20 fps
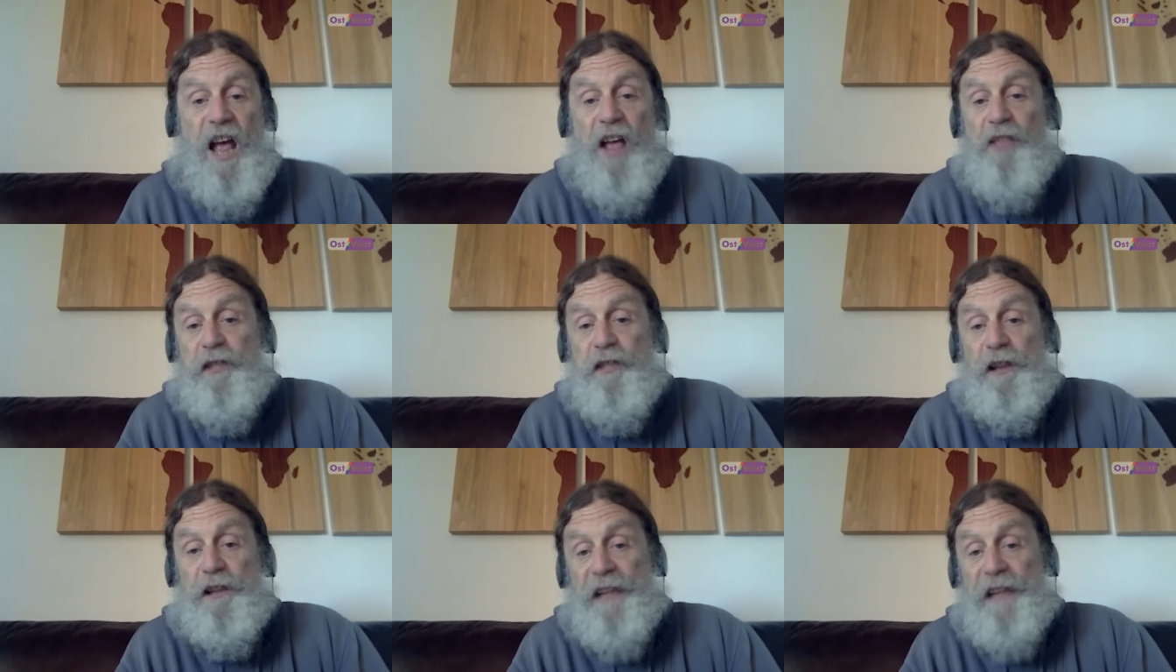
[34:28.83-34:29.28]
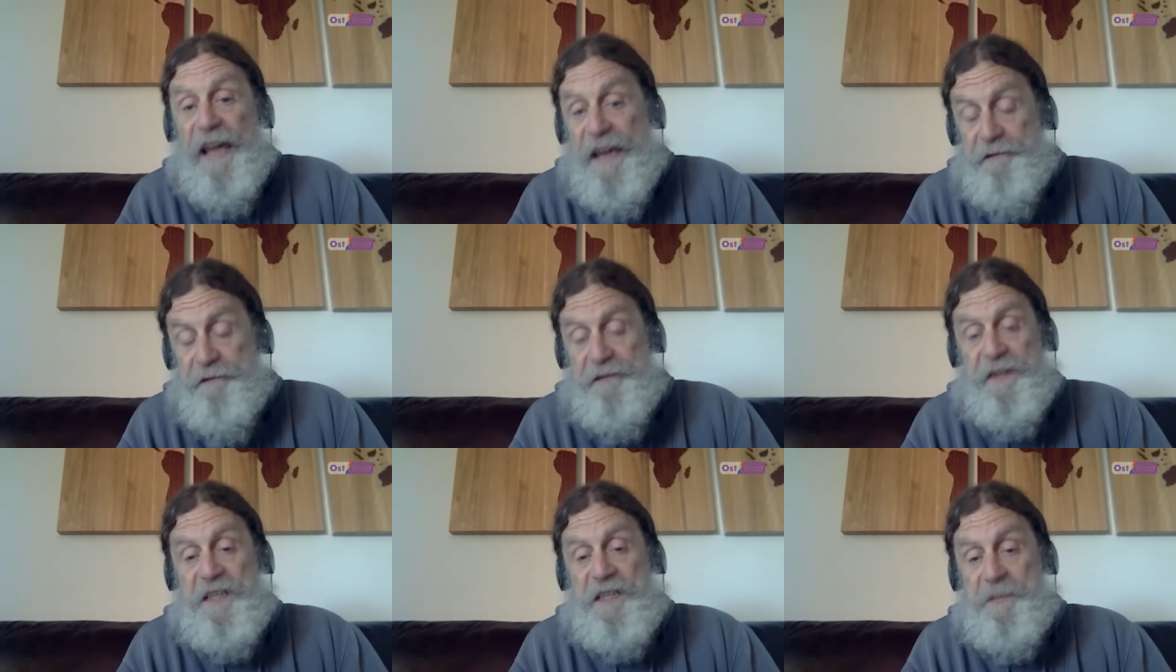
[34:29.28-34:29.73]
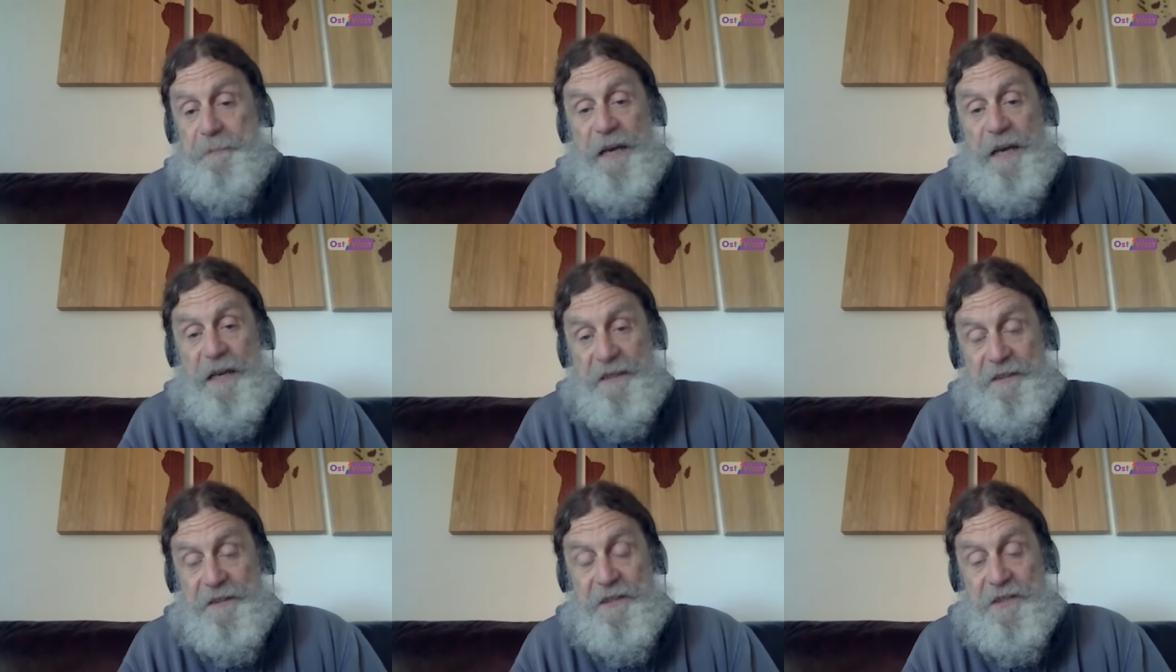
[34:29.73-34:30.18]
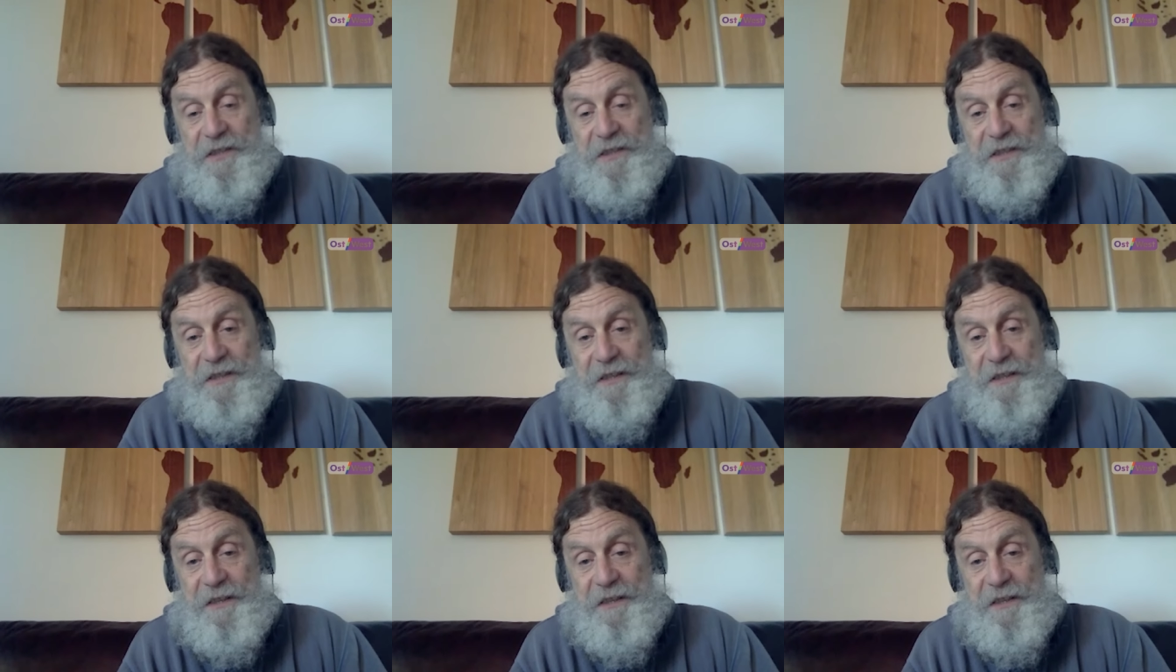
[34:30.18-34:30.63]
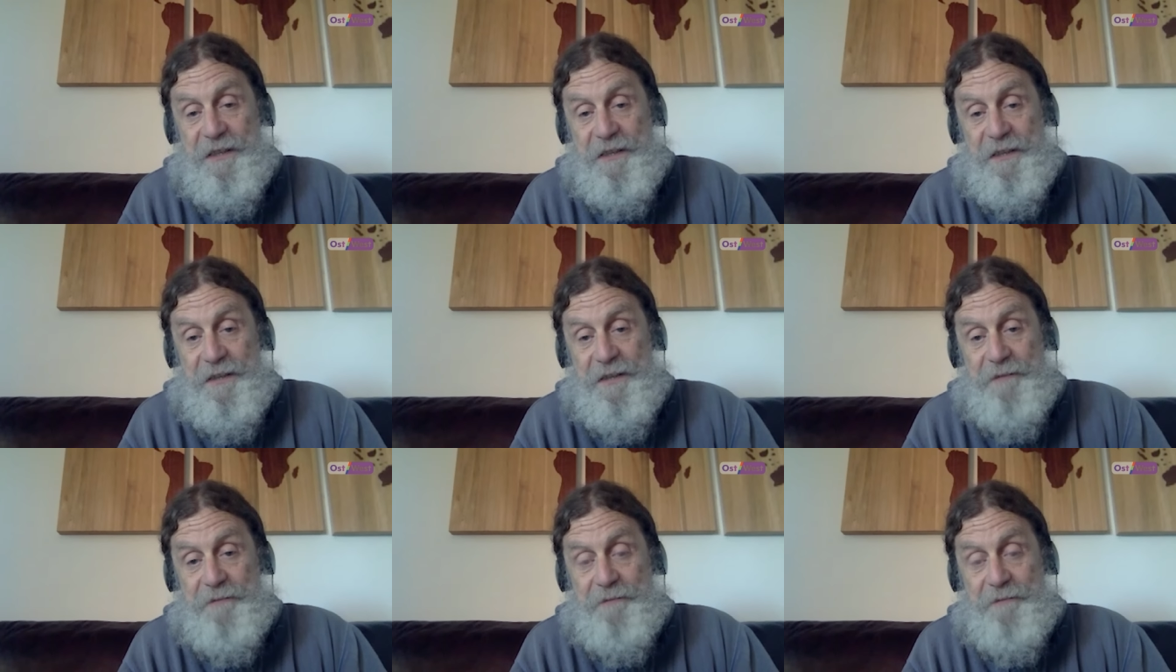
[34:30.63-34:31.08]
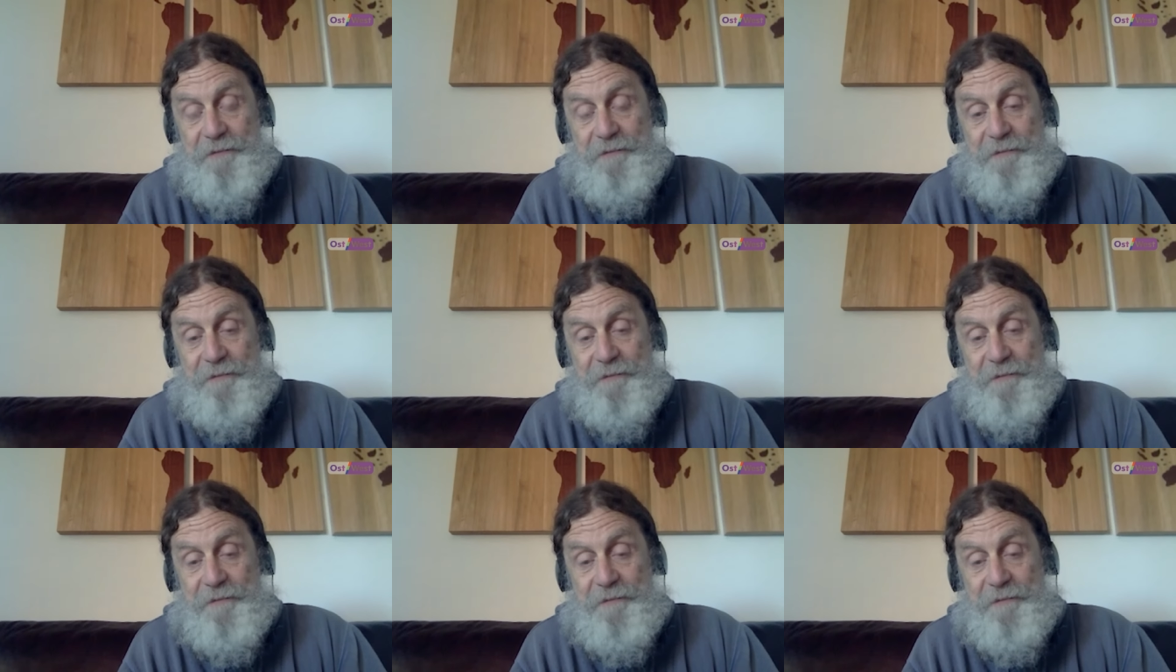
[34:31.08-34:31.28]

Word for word: The life expectancy in